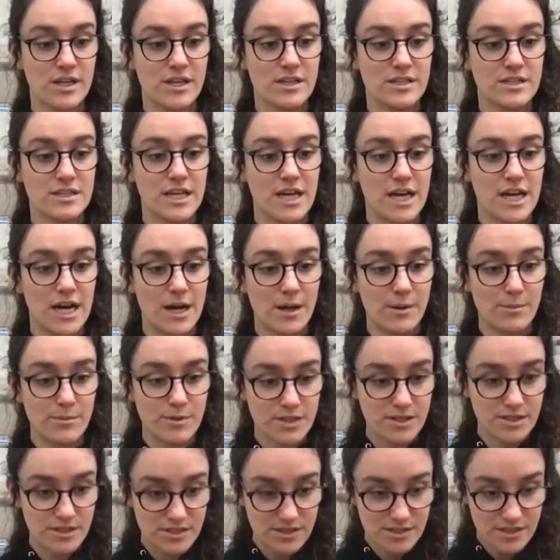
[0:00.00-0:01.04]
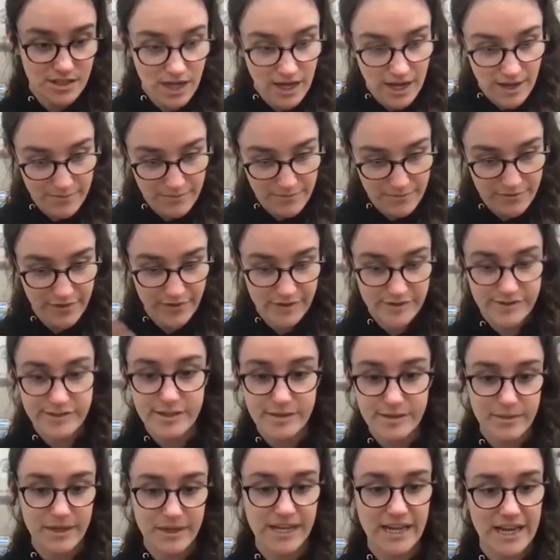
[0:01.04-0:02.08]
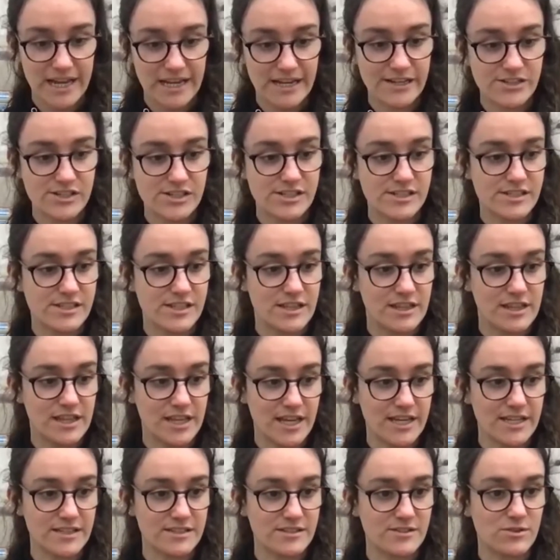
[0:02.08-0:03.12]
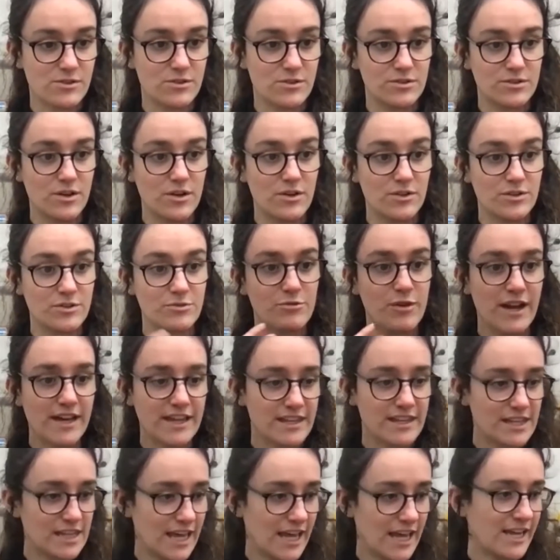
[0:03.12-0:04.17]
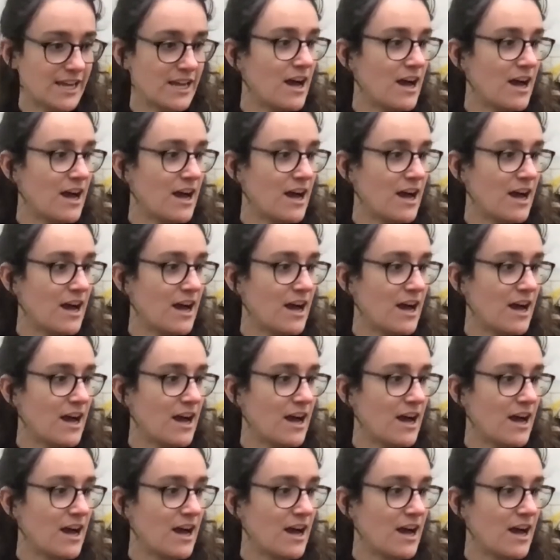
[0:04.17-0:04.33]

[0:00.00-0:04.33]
that I was focusing my energies and things on the right thing.